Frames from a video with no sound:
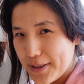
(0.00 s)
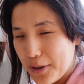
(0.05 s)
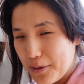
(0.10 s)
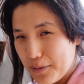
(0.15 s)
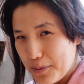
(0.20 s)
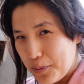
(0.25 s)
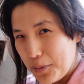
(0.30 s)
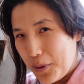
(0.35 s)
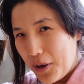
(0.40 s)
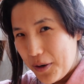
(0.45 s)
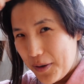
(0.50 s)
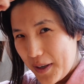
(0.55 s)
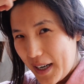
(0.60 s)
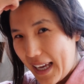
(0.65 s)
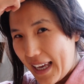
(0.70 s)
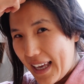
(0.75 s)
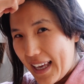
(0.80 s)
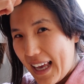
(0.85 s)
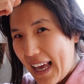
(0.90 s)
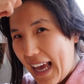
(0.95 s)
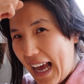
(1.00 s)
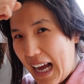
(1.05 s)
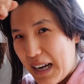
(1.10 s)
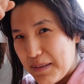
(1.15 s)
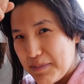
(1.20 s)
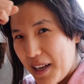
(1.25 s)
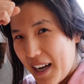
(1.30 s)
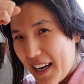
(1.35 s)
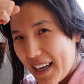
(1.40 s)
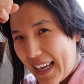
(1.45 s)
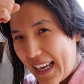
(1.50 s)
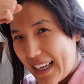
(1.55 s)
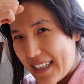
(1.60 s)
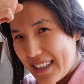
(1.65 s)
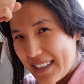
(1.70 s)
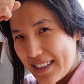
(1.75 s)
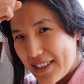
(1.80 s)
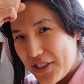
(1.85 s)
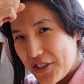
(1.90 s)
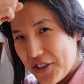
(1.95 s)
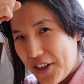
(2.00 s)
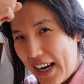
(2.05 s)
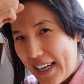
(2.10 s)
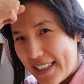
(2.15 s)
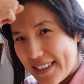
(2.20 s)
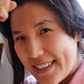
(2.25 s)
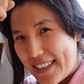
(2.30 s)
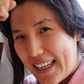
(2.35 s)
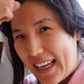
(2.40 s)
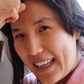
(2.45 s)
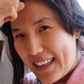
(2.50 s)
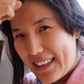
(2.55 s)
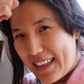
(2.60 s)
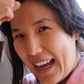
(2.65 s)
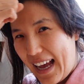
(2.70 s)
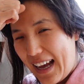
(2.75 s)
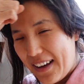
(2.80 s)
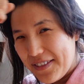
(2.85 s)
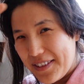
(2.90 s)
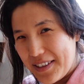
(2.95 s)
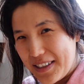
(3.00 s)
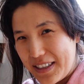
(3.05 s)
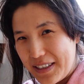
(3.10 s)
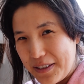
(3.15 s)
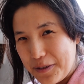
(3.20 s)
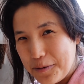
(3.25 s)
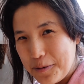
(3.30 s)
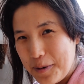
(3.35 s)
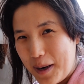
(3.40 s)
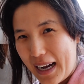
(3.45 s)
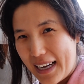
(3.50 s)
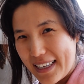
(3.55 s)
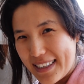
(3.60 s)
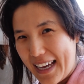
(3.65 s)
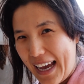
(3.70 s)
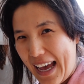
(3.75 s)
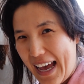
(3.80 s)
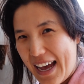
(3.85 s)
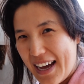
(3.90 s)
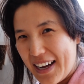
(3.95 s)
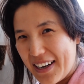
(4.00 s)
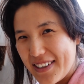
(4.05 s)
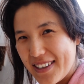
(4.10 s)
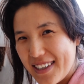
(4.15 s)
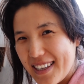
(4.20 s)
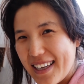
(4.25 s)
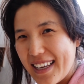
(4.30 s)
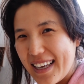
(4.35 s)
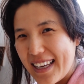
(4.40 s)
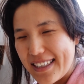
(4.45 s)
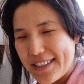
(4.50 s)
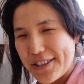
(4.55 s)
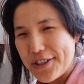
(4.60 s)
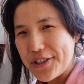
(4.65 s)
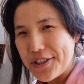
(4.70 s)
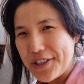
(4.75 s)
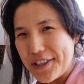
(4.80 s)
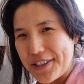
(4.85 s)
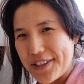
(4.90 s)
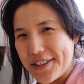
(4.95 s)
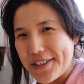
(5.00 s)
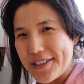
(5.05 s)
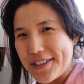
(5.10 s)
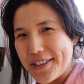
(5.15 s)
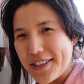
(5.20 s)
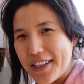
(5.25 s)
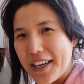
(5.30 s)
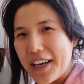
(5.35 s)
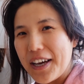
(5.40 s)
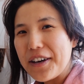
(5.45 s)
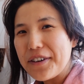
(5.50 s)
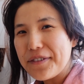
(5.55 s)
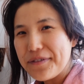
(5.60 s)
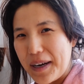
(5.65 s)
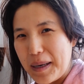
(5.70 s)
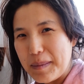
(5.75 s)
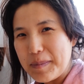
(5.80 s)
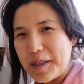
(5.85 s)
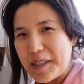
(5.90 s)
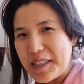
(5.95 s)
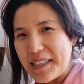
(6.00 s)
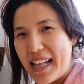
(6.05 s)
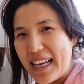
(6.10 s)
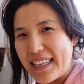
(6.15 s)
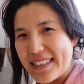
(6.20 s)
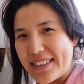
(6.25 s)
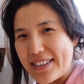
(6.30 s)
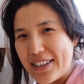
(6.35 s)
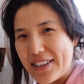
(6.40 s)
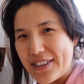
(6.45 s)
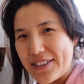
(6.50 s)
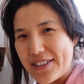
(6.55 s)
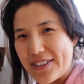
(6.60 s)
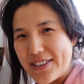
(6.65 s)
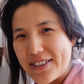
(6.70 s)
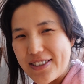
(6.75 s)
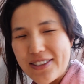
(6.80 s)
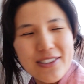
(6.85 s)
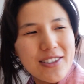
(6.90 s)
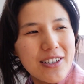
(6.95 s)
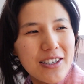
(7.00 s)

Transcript: Don't worry, I'm not getting stressed and having white hair. It's just fiberglass dust.